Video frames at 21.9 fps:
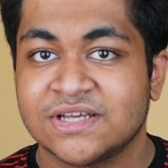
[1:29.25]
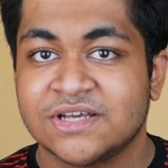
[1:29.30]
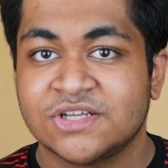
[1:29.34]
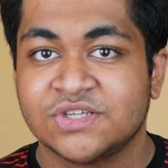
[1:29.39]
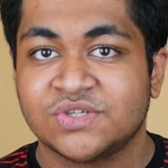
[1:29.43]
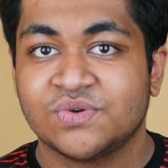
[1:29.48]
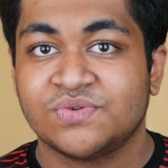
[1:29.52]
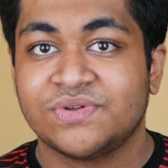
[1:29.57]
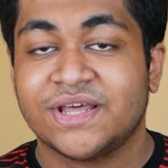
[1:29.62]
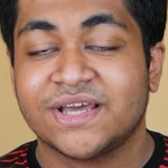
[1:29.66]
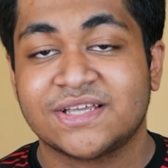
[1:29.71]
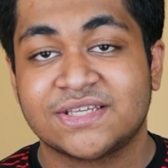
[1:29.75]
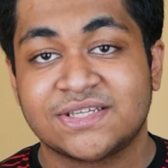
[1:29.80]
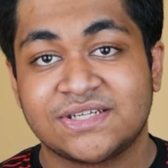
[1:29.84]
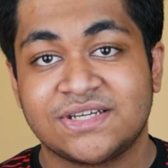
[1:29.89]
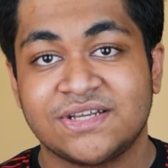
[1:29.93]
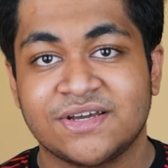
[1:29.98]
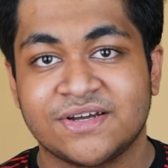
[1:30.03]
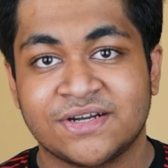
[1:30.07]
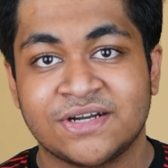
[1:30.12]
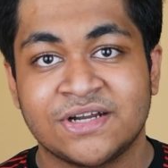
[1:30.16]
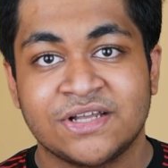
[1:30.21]
So next
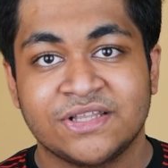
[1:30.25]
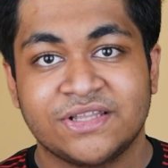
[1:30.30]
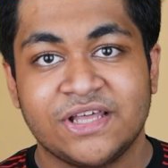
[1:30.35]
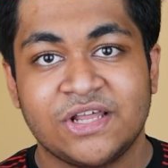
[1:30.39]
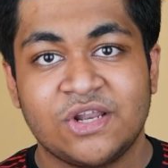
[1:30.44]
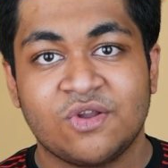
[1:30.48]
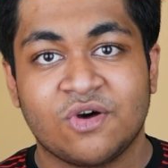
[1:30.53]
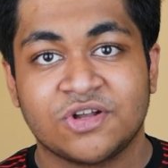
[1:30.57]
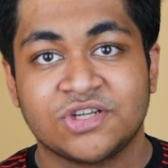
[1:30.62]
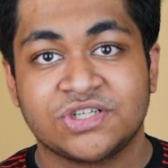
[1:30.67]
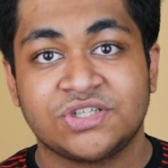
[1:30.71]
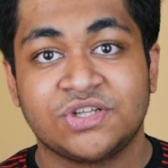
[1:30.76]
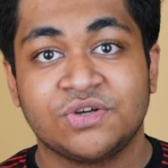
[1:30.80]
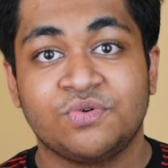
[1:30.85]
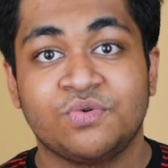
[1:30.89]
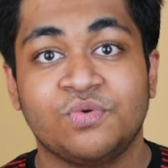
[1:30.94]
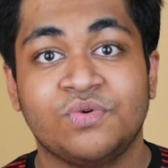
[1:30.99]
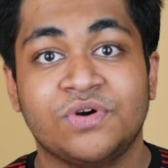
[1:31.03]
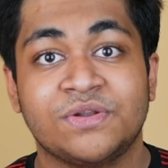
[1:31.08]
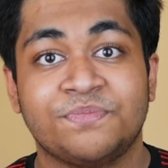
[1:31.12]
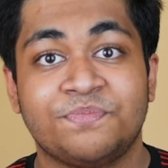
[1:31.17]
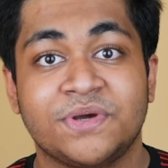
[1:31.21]
year, they launched the
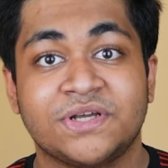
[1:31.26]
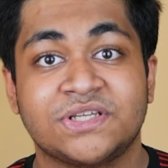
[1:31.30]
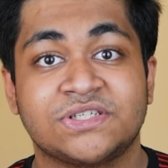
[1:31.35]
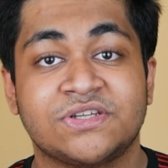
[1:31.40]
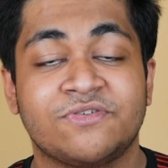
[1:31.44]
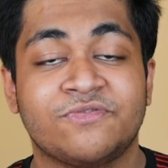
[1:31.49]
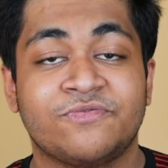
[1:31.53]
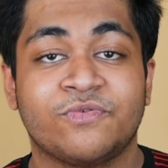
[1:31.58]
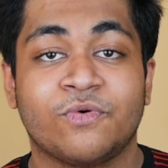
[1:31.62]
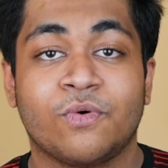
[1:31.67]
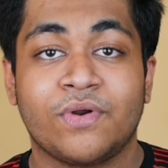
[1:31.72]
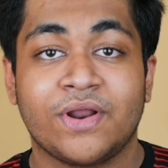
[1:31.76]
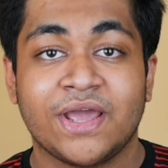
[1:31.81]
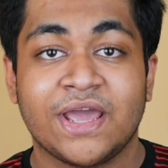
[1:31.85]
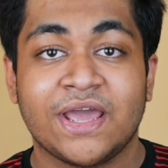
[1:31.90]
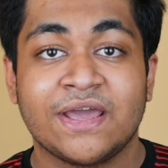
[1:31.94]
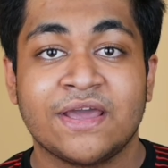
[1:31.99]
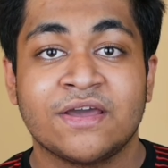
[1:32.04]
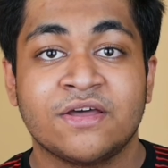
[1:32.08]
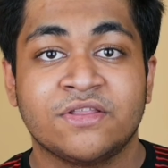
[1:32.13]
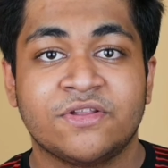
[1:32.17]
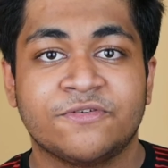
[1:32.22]
Google Pixel
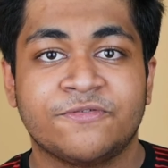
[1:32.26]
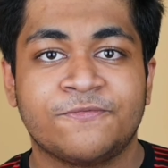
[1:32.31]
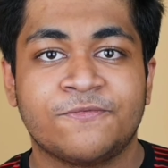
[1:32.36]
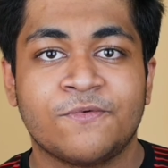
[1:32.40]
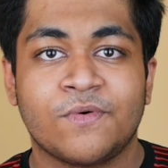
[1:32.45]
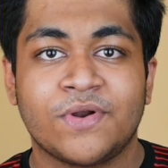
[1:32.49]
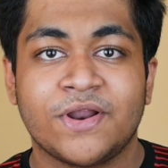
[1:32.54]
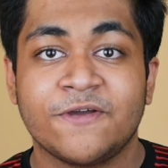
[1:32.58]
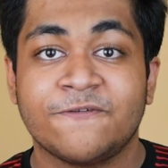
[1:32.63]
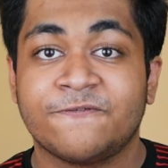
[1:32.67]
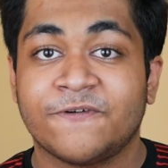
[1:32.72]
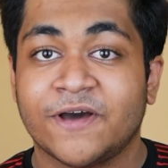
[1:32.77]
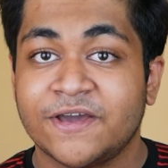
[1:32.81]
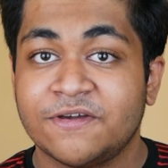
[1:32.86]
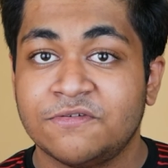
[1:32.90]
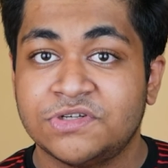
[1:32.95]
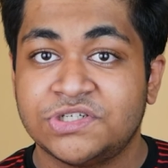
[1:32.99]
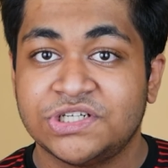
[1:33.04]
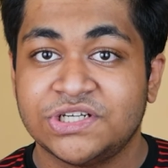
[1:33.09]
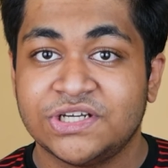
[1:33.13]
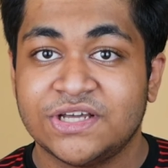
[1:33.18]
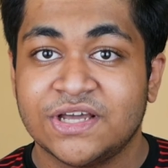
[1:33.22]
4a, the 4a
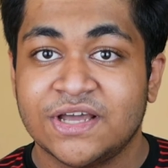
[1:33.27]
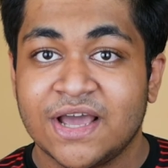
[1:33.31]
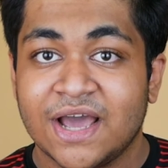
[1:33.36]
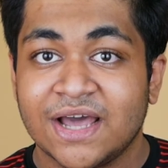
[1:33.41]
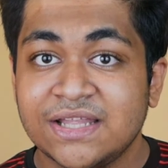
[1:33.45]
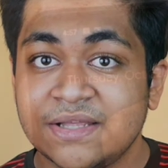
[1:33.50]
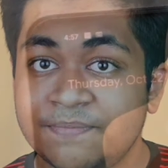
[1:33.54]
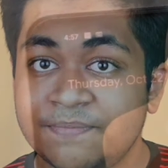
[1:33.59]
5G and the